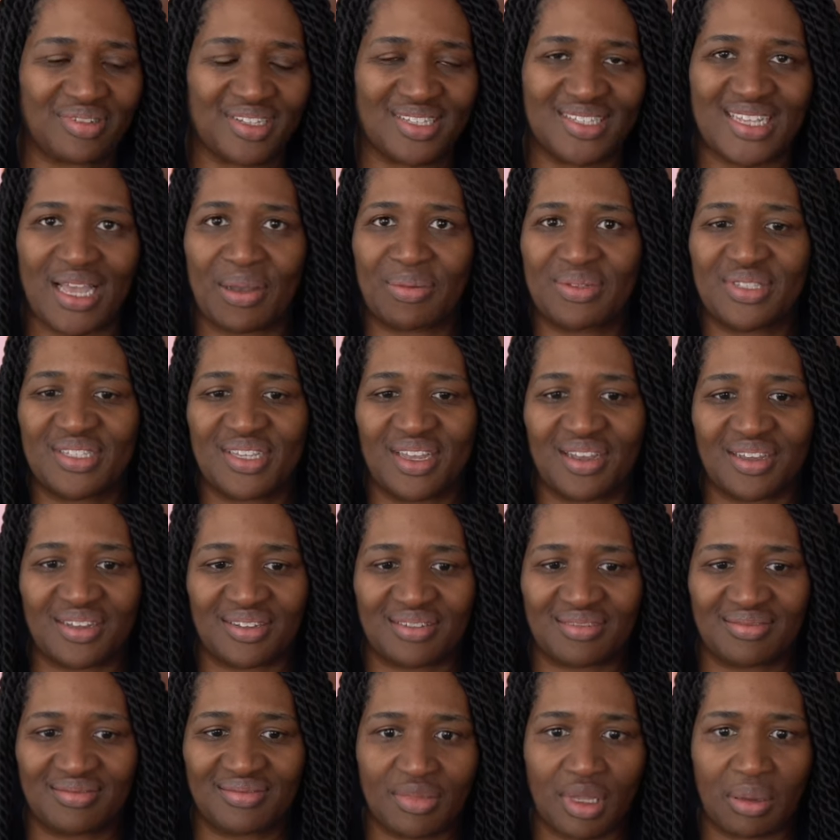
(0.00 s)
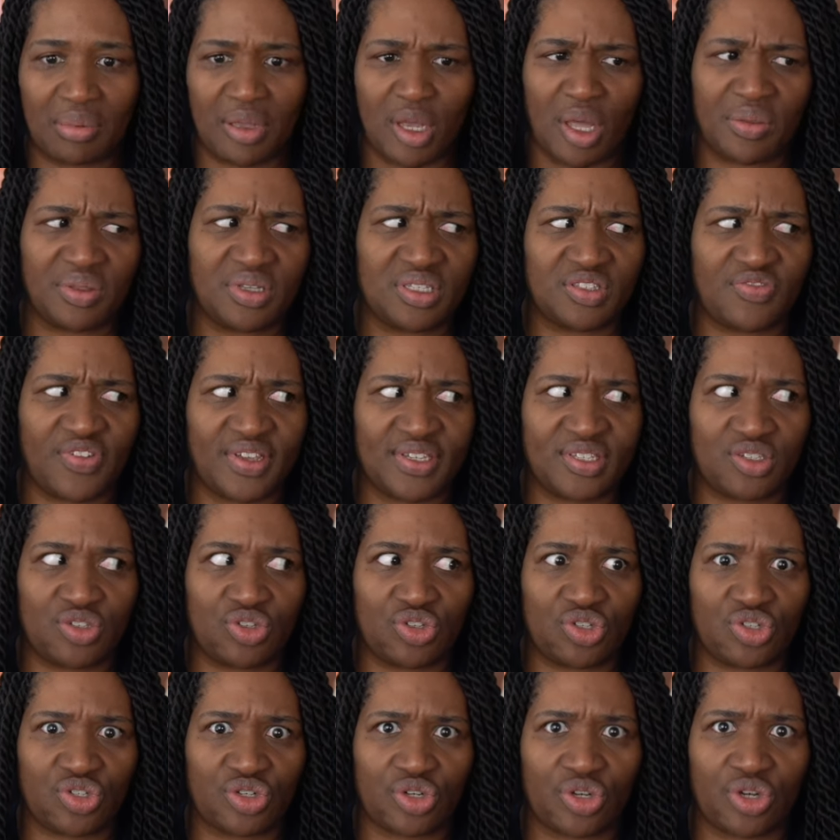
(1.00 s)
because that would suck. Maybe all these
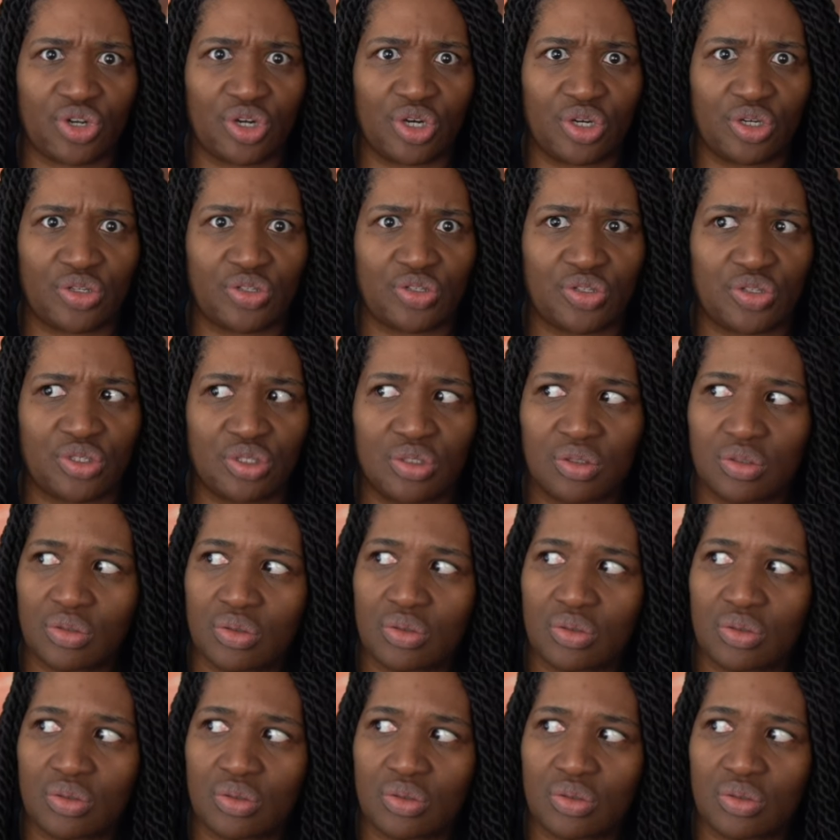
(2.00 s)
vestiges are cursed.